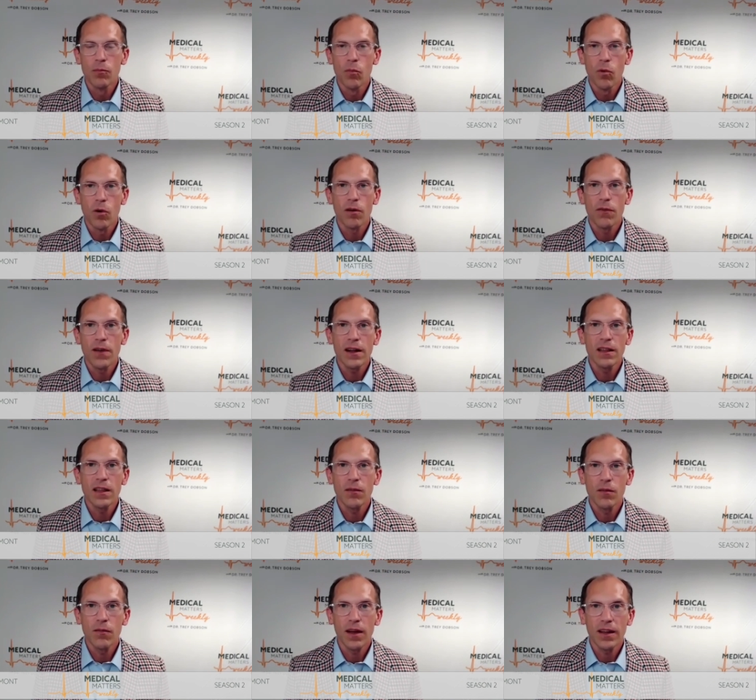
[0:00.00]
it's more
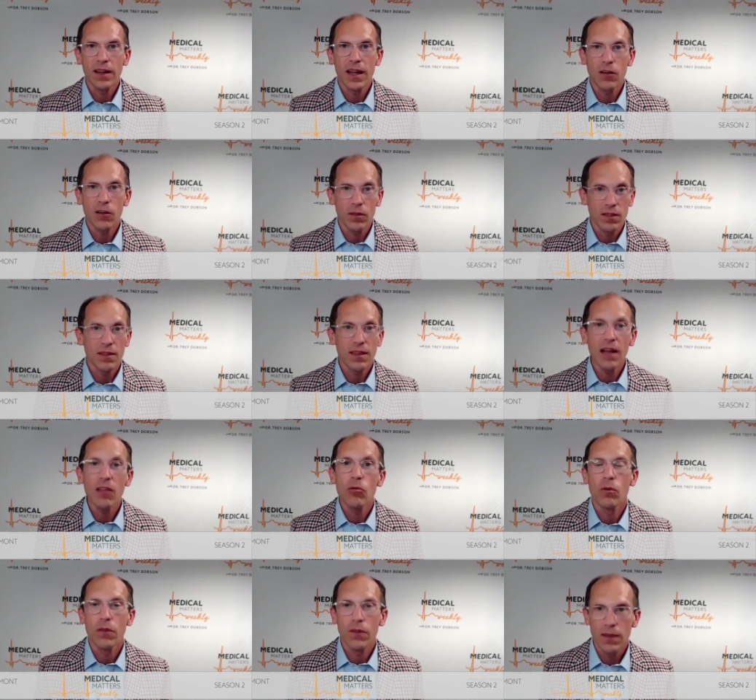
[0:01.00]
effective if I can actually
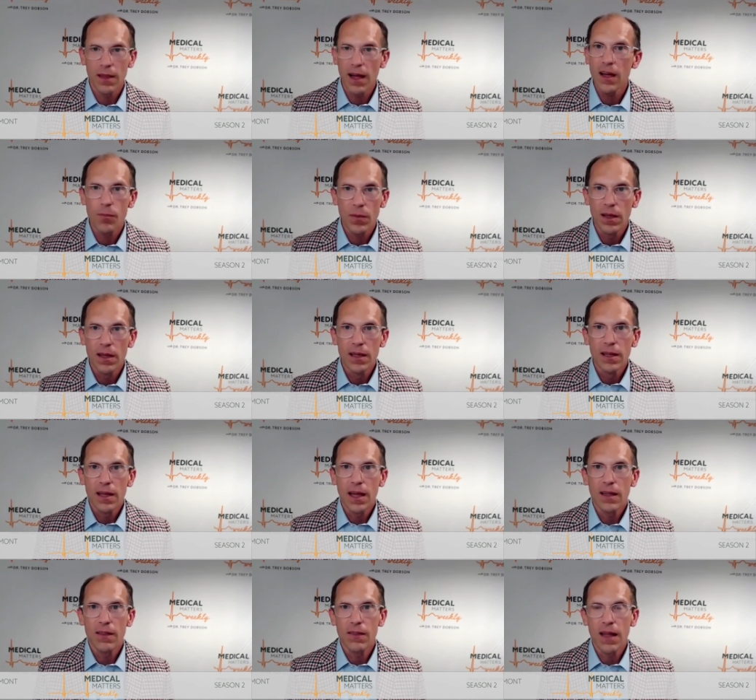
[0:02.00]
schedule the time,
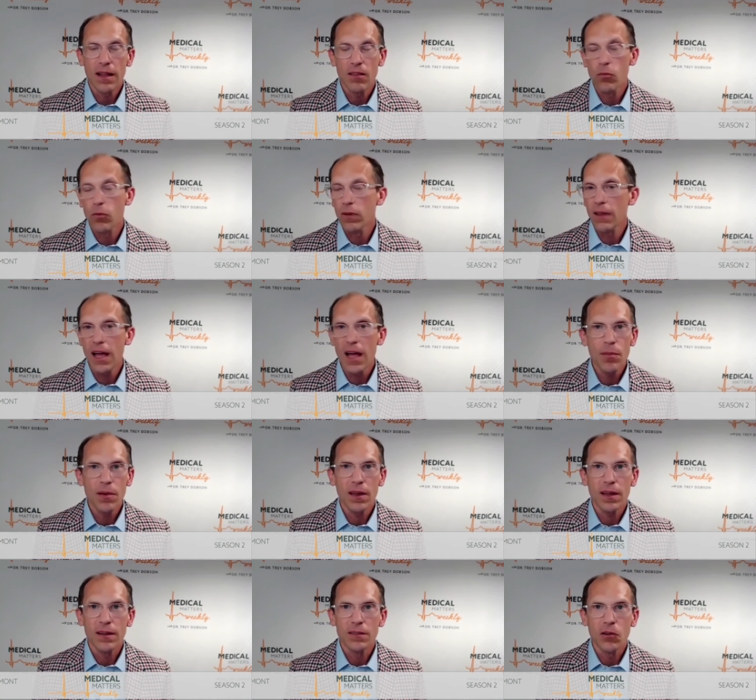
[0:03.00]
and that's what's
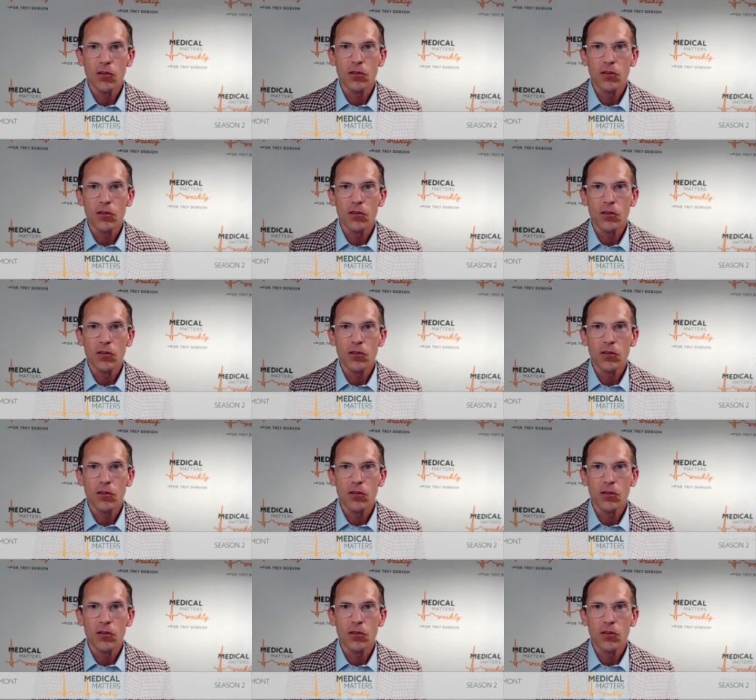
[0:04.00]
happening.